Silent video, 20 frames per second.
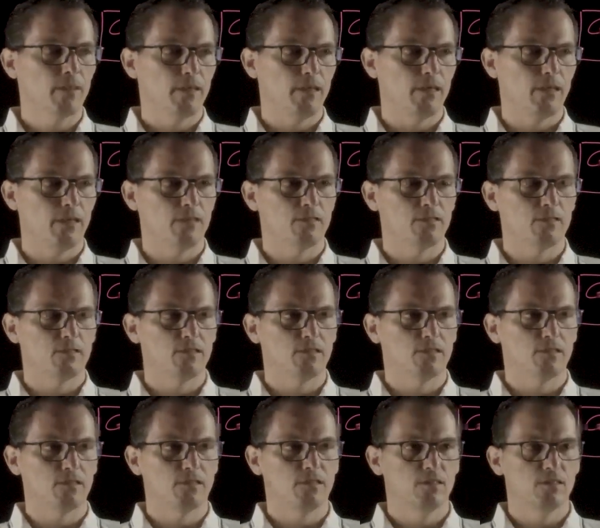And
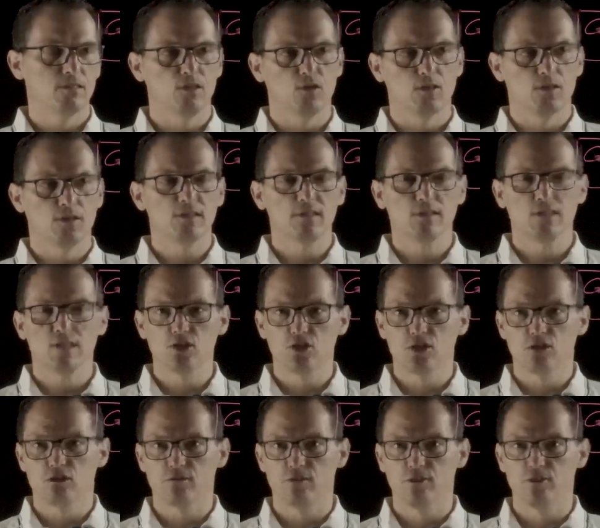the
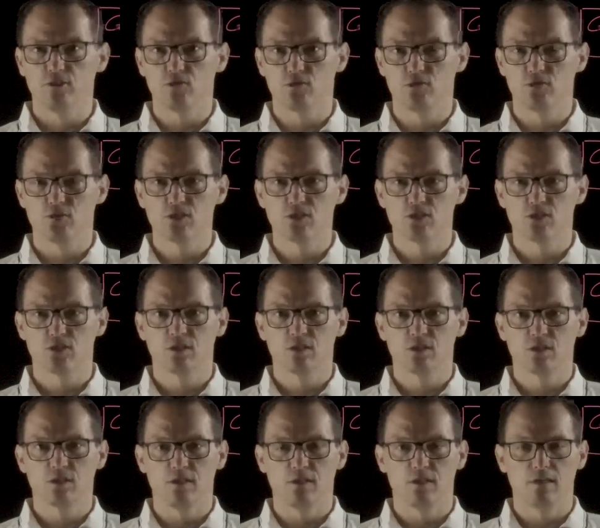authentication of the users
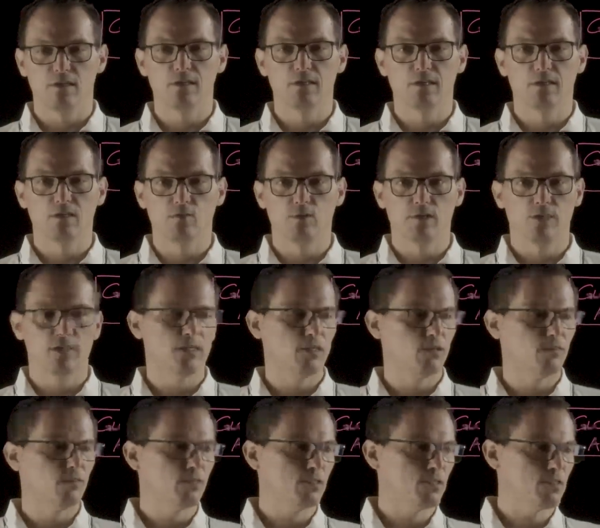in the global
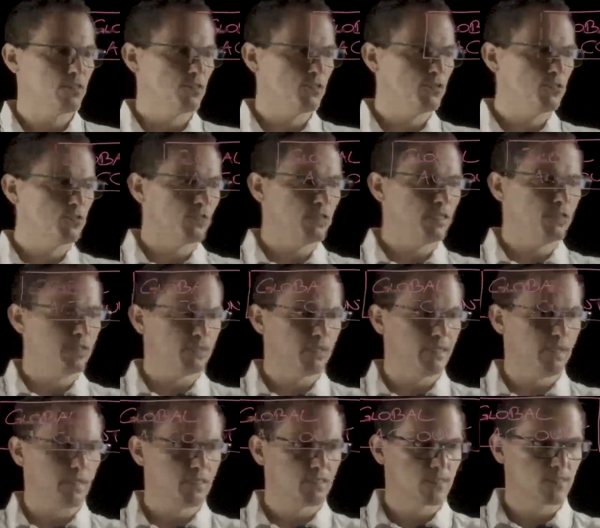account is usually
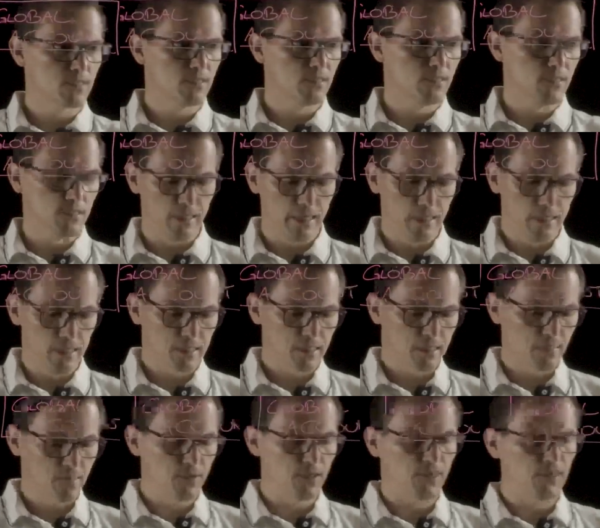against the
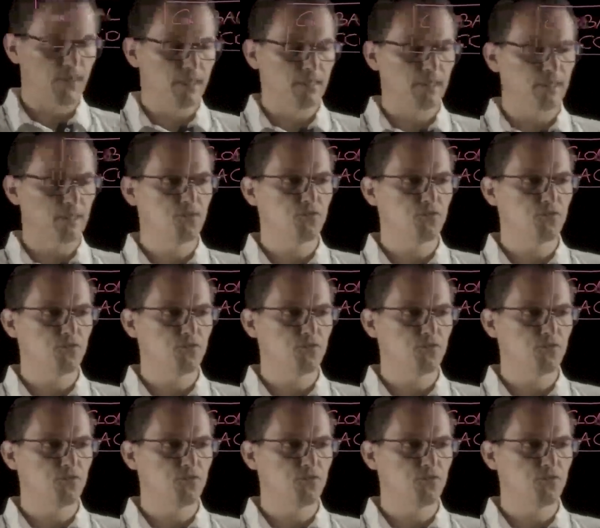SAP ID